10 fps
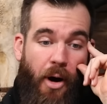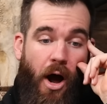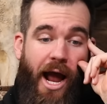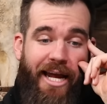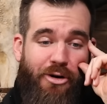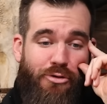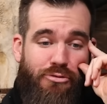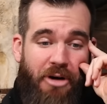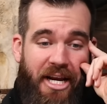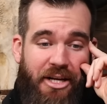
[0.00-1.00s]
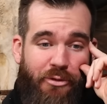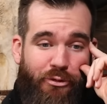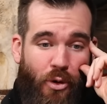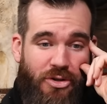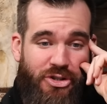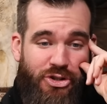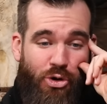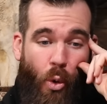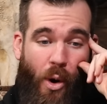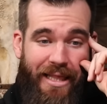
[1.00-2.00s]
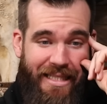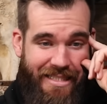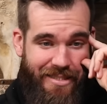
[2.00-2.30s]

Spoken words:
Buying a reinforced toilet